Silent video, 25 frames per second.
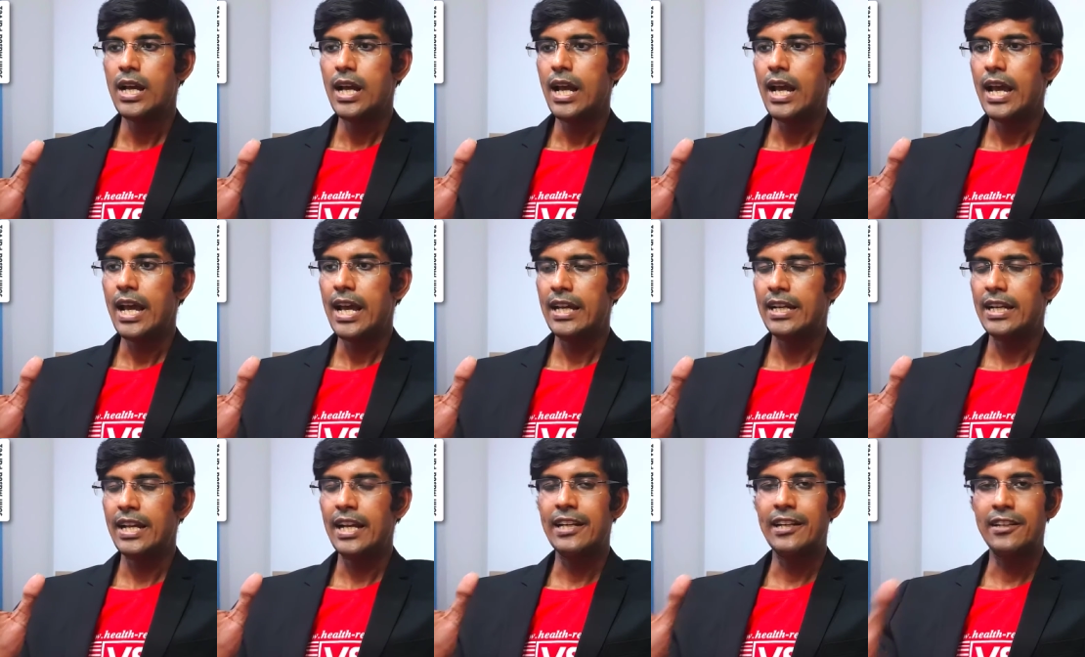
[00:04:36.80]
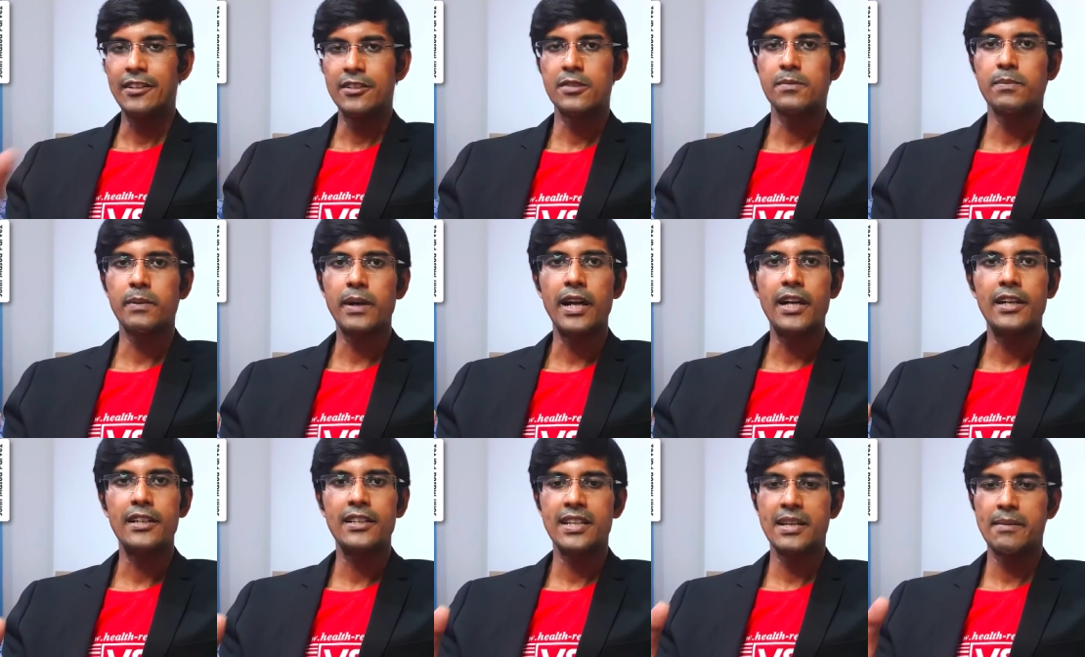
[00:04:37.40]
and
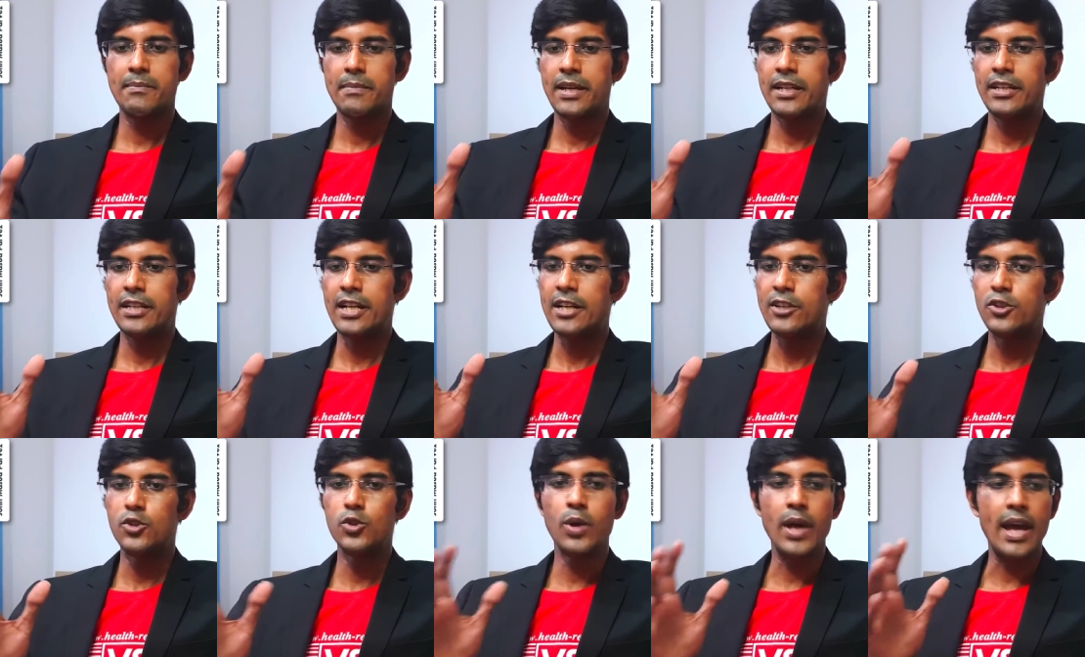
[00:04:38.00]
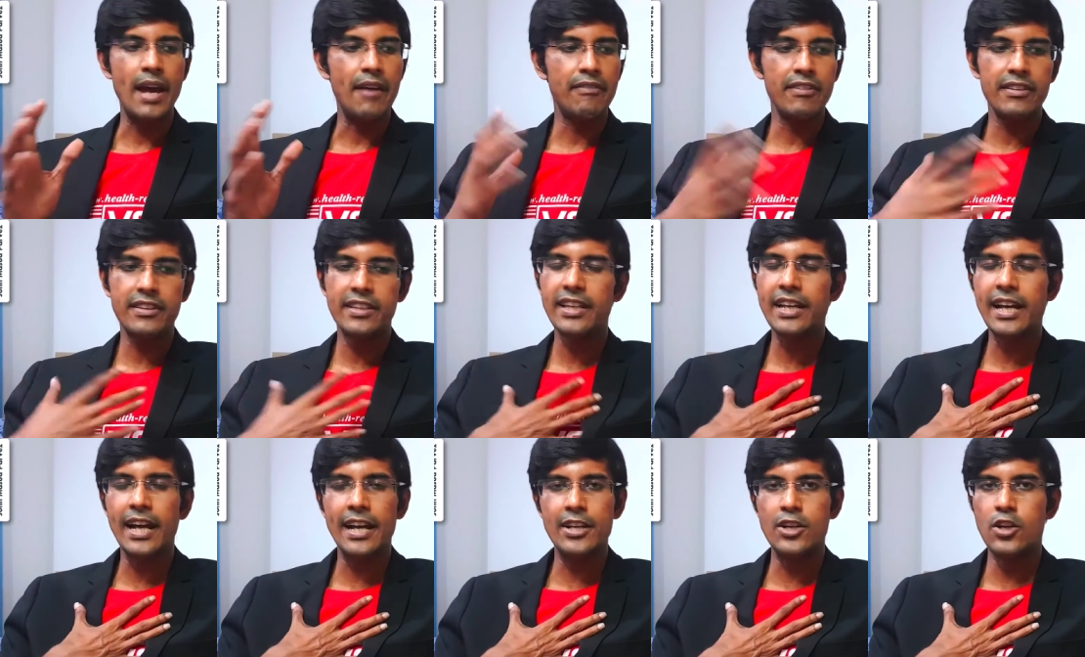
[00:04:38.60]
inspire them and do
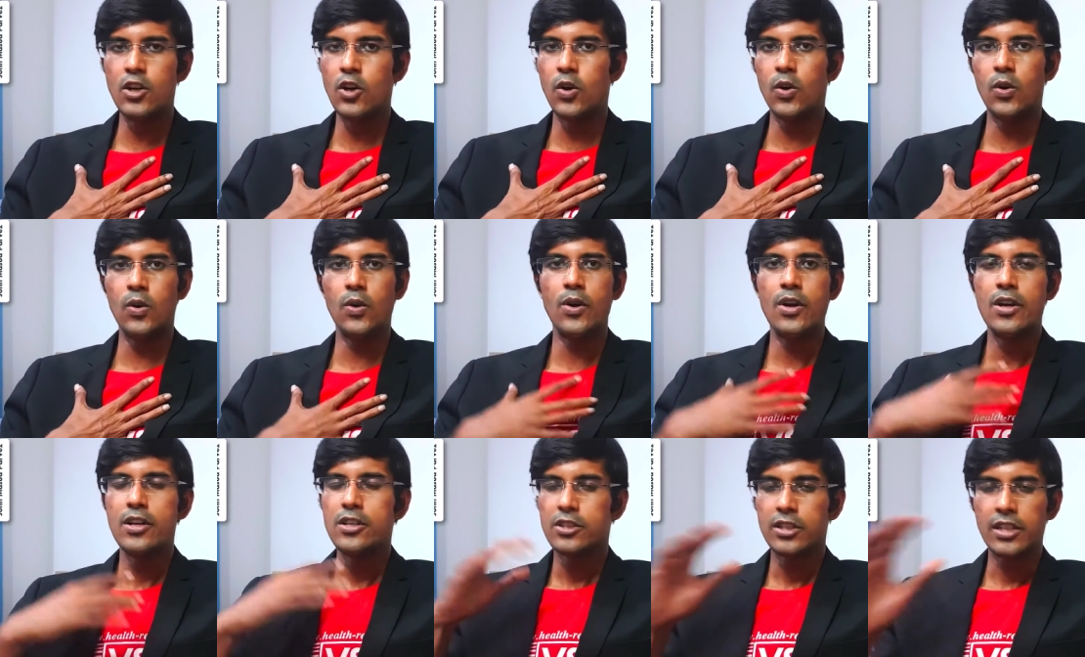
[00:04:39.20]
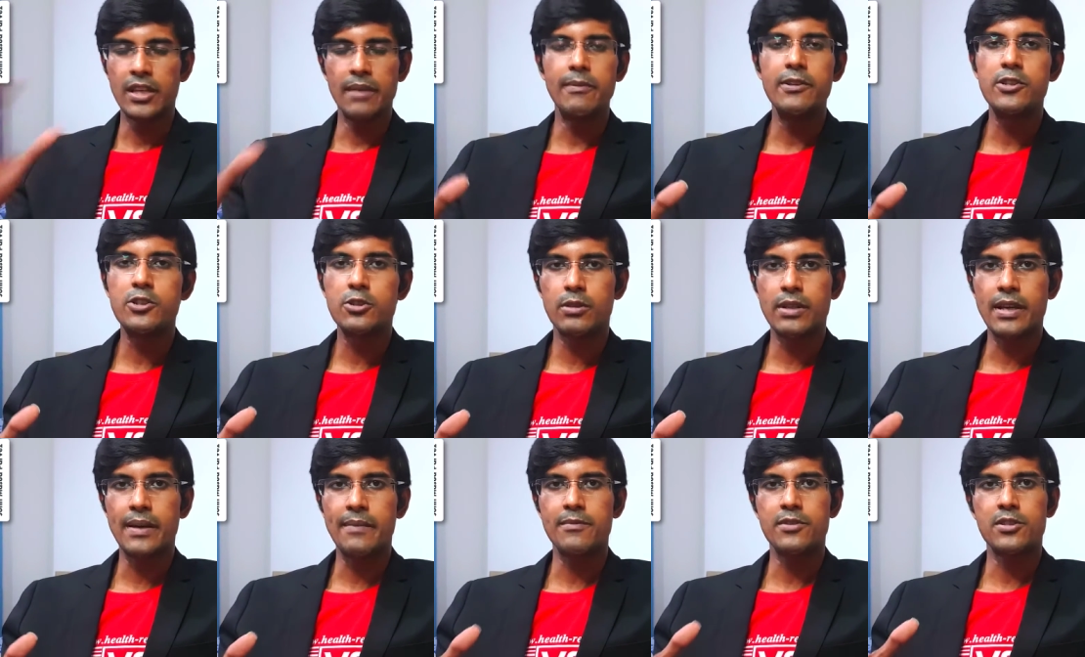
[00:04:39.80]
everything I know, give it to
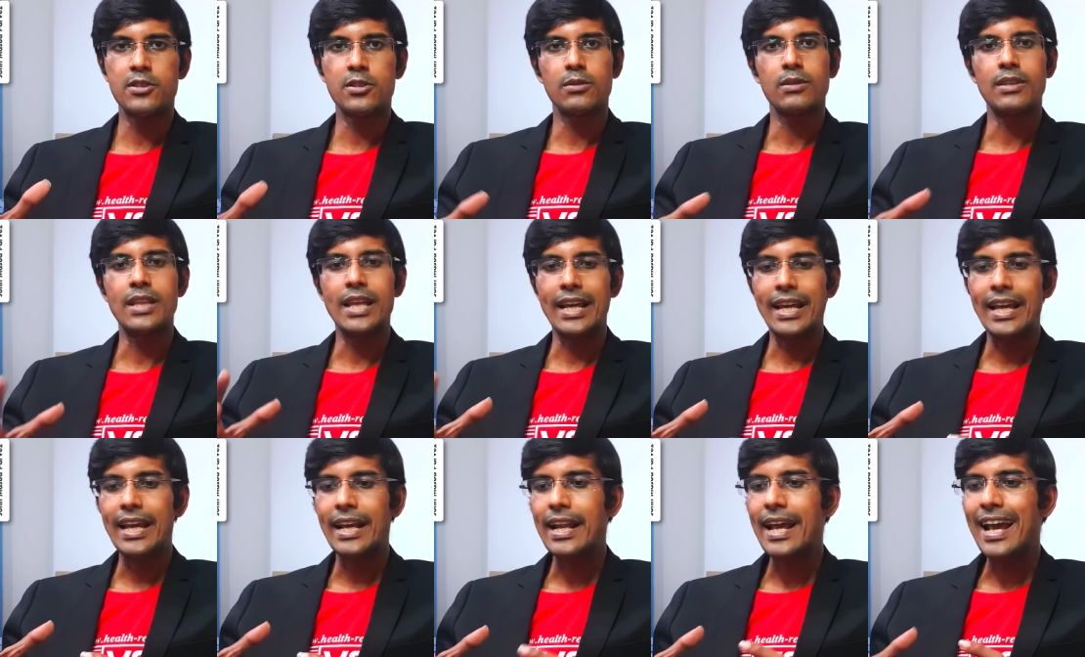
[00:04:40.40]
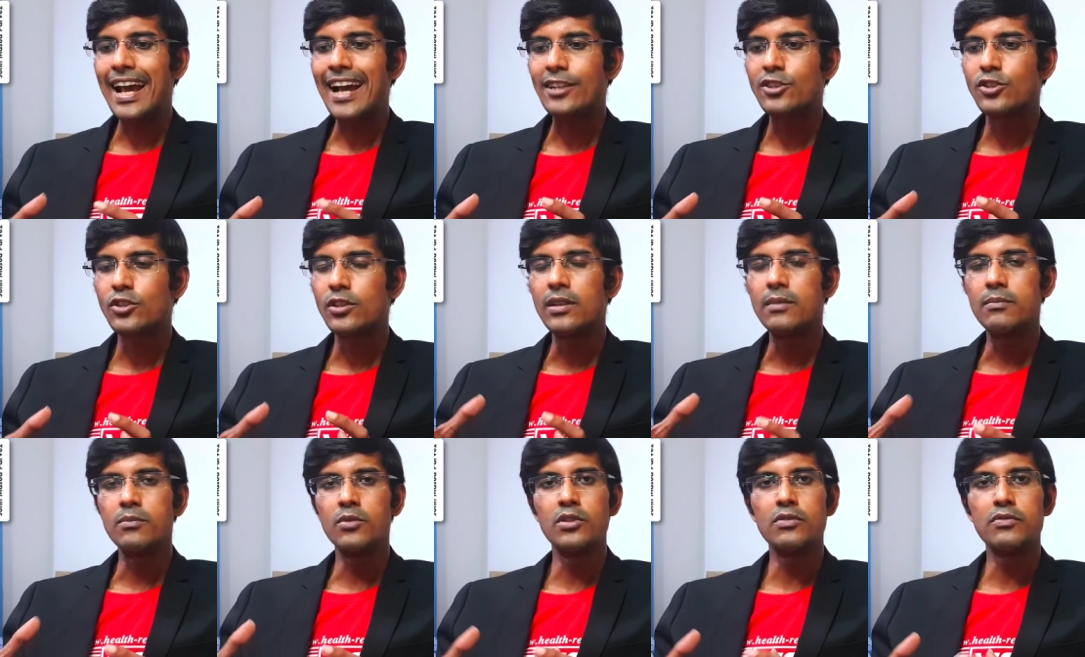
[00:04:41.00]
them so they can
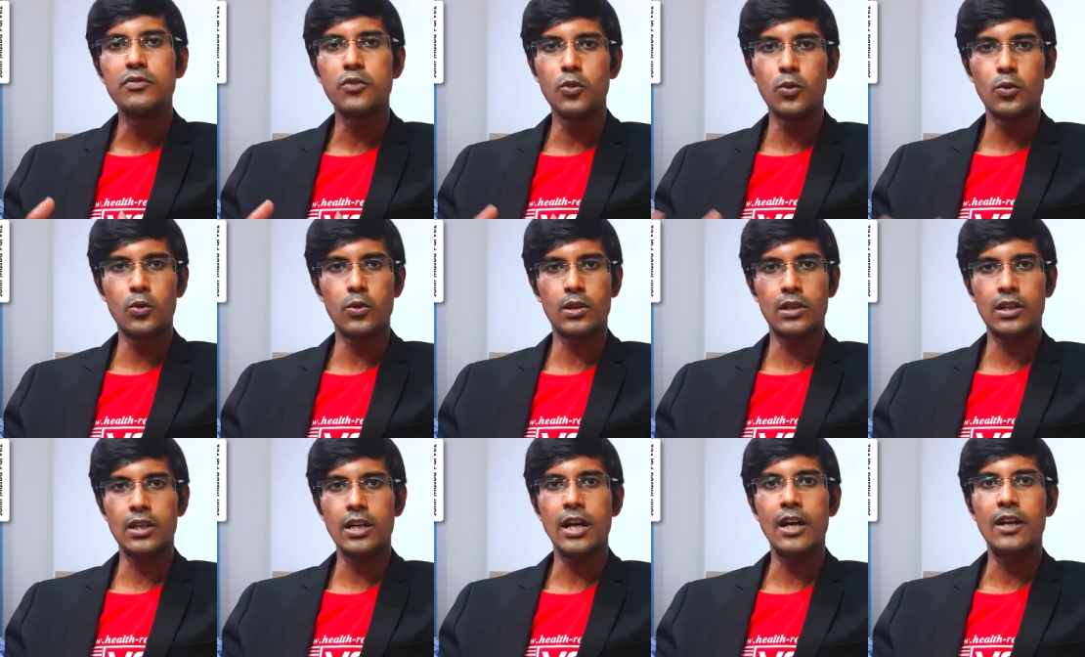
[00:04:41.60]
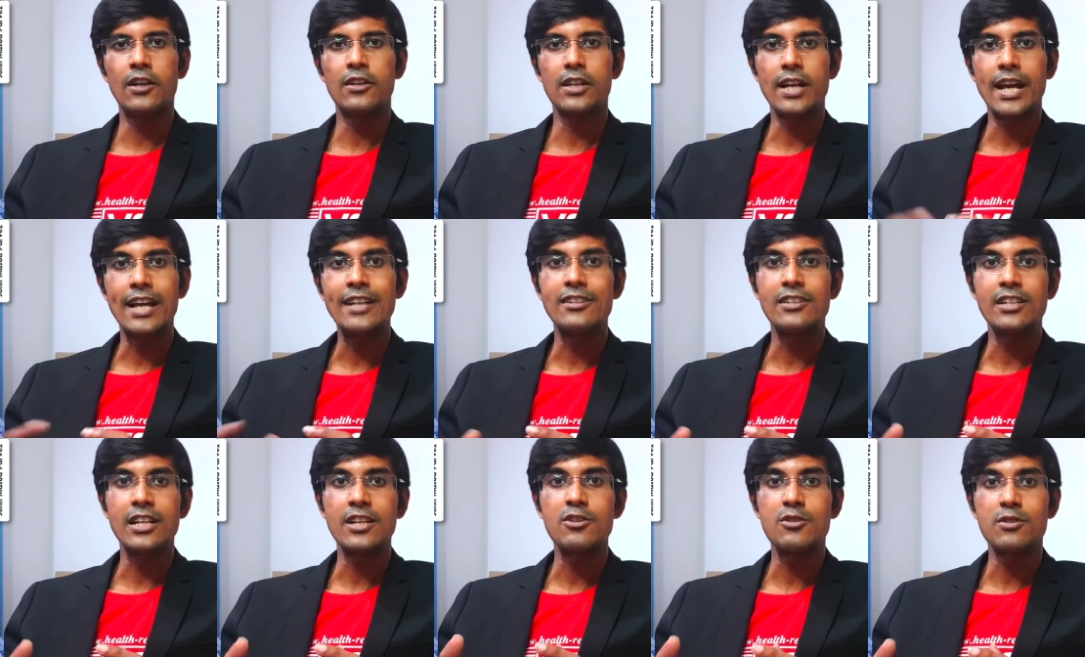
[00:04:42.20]
actually move forward
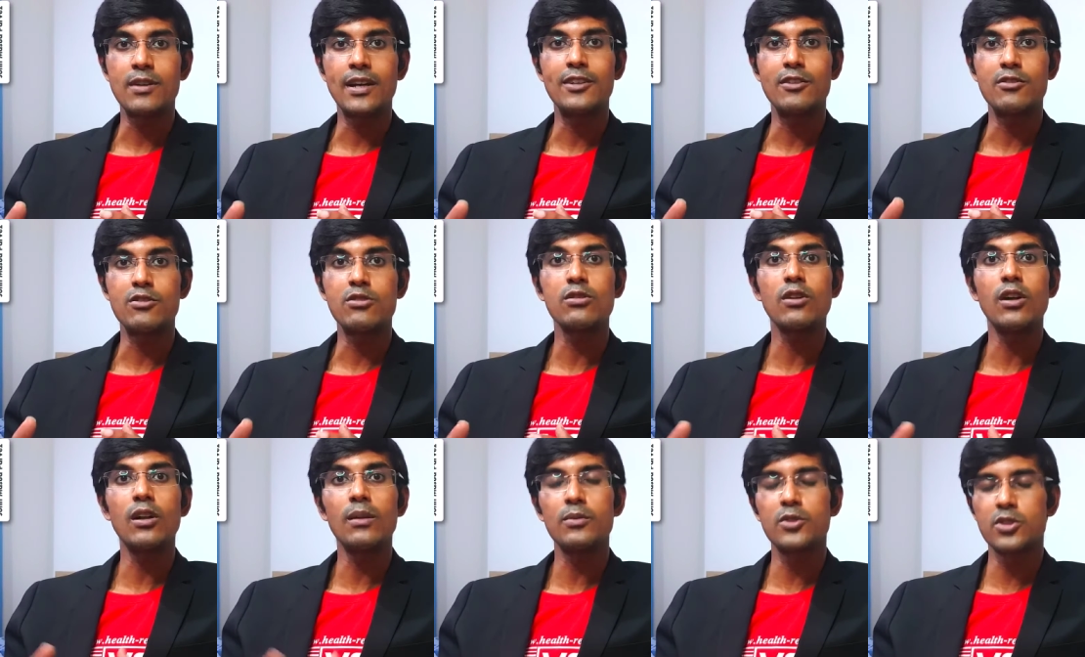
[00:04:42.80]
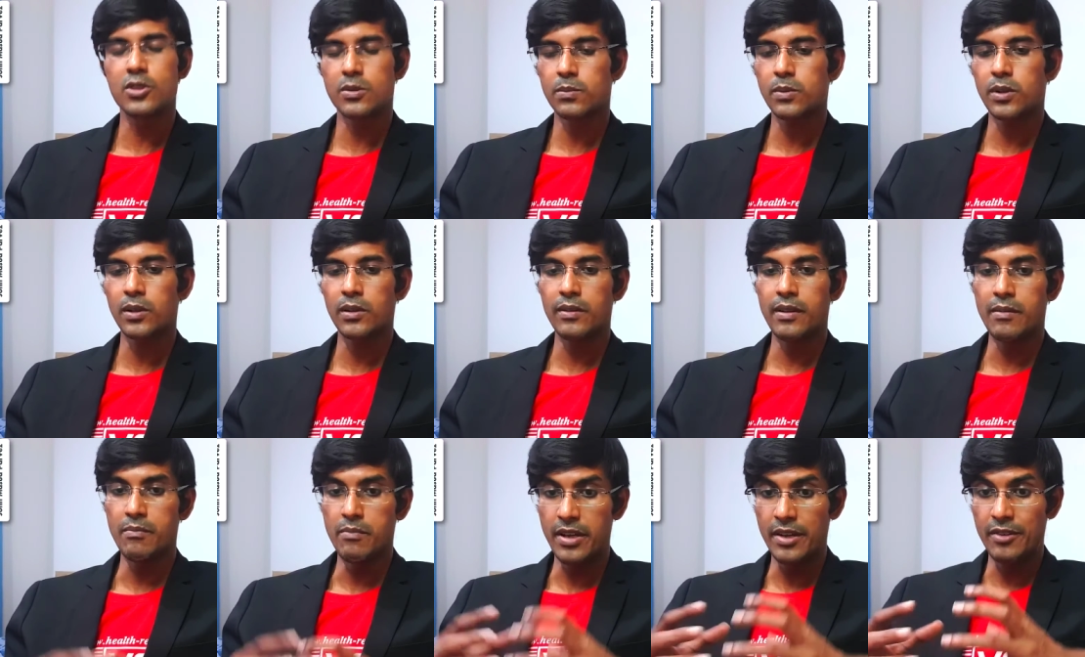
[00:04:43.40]
and try to solve this problem.